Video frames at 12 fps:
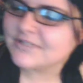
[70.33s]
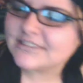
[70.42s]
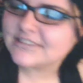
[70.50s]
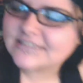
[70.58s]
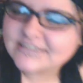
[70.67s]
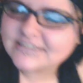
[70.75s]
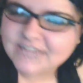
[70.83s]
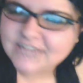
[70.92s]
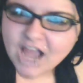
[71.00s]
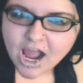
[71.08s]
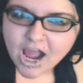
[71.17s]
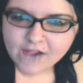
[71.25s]
is.
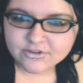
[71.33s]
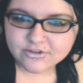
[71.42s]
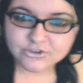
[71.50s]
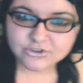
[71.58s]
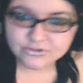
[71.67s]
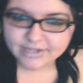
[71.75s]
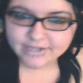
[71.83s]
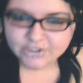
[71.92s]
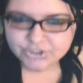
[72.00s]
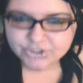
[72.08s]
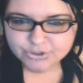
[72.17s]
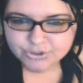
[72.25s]
Those are like
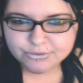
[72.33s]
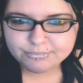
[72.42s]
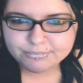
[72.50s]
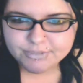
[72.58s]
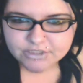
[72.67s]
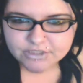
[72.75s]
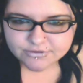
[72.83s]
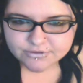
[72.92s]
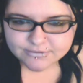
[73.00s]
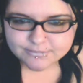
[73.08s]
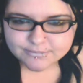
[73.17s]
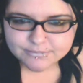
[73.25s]
sugar
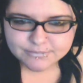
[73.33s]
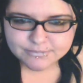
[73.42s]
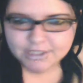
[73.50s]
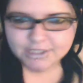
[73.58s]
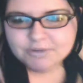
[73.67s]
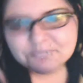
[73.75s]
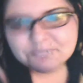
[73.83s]
things. Anyway.